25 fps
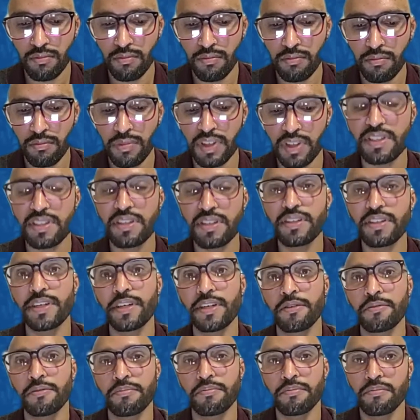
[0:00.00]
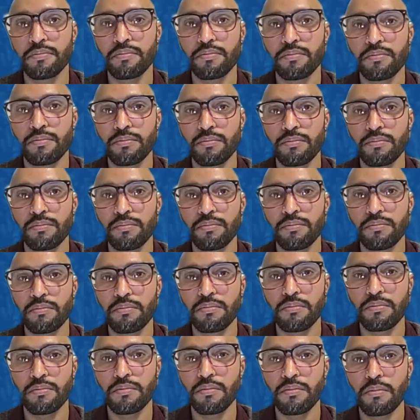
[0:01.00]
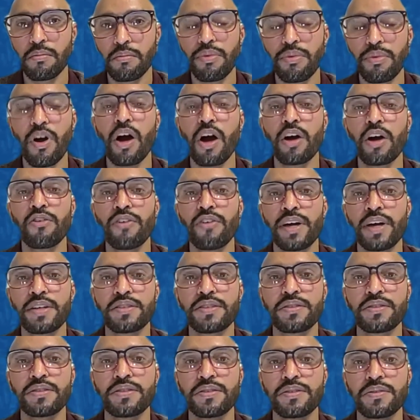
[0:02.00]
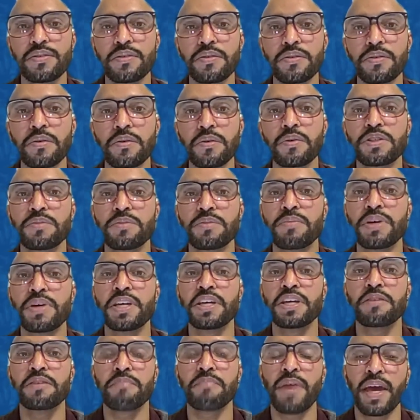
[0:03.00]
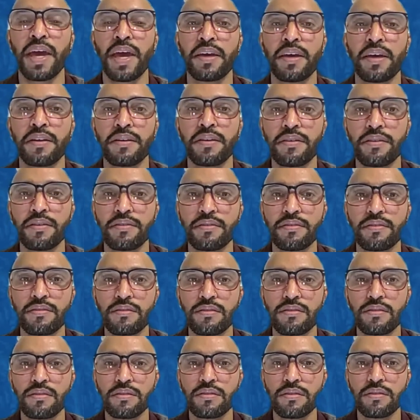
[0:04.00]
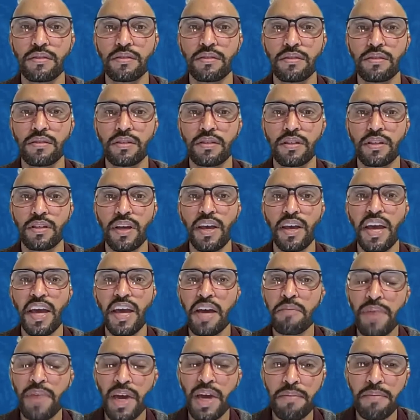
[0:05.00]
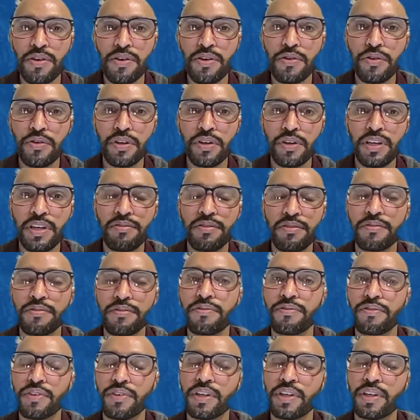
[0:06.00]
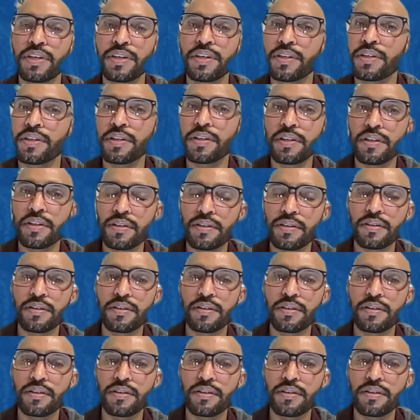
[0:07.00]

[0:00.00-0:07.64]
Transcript: But still, progress was being made. And maybe you could even feel